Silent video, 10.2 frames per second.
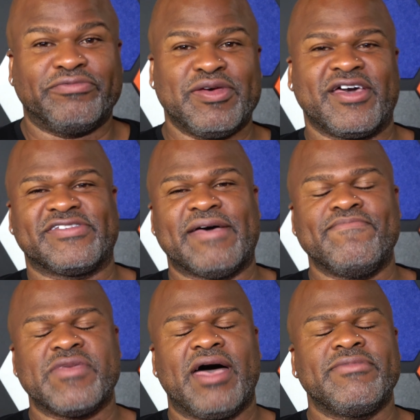because
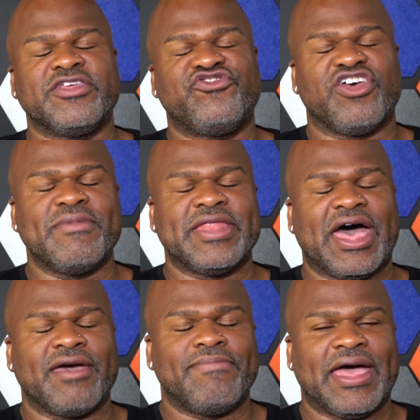I'm in a
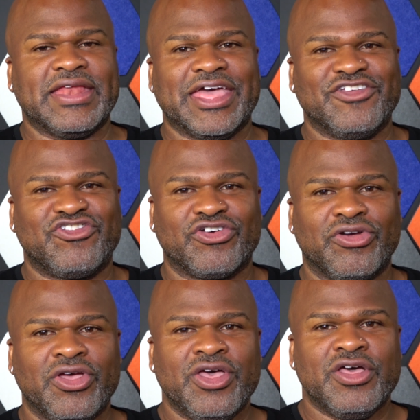Gemini by
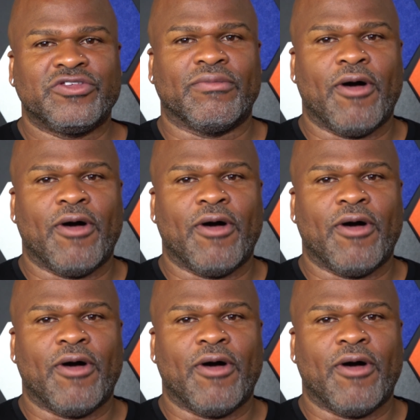nature, so